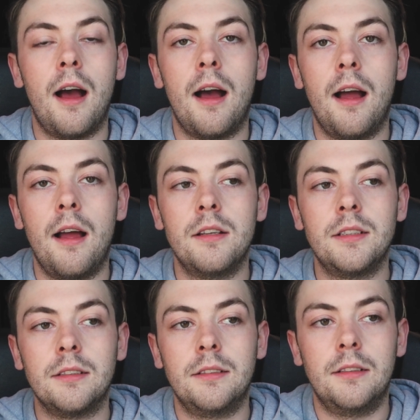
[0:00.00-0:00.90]

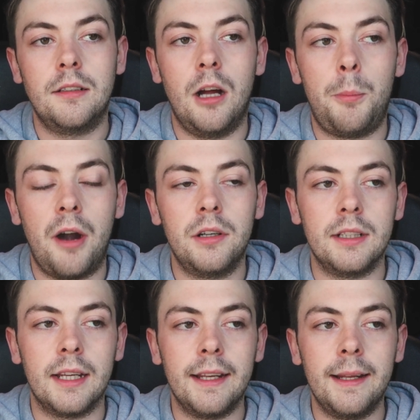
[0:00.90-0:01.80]
and
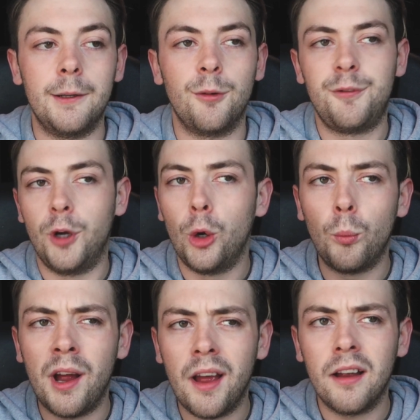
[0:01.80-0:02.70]
apparently it needed a
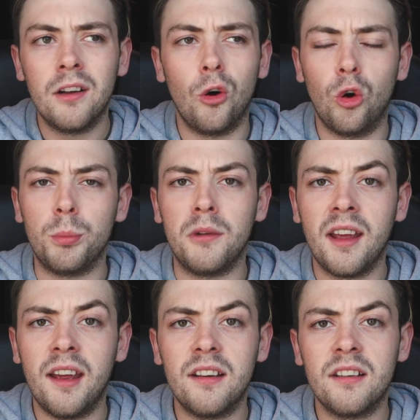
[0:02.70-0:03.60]
firmware
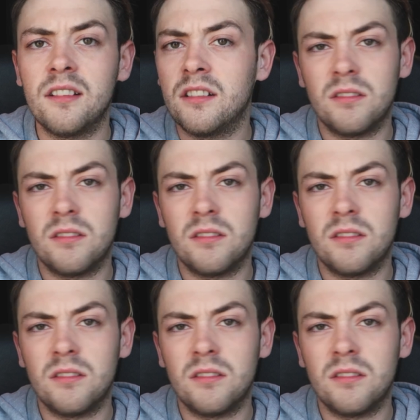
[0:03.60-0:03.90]
update